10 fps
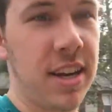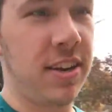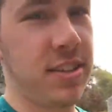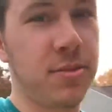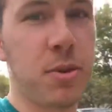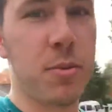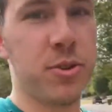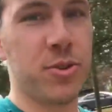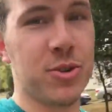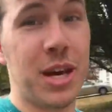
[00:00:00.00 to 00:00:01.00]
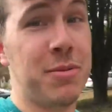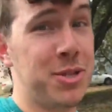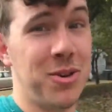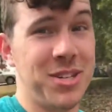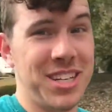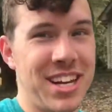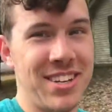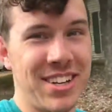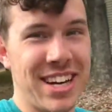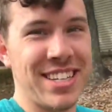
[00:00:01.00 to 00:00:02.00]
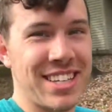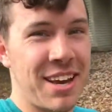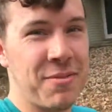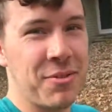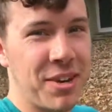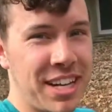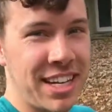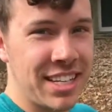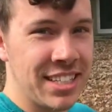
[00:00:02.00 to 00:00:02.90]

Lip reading: here's the moment of truth. I'm so excited, you guys. I've been waiting.